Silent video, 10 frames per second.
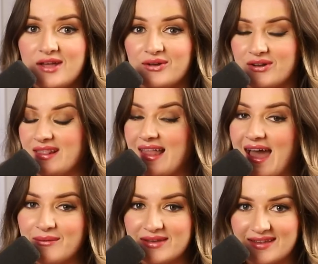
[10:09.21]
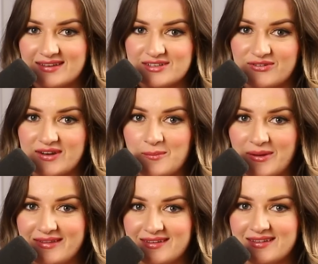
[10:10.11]
not allowing different
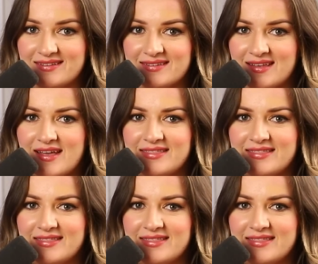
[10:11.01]
opinions.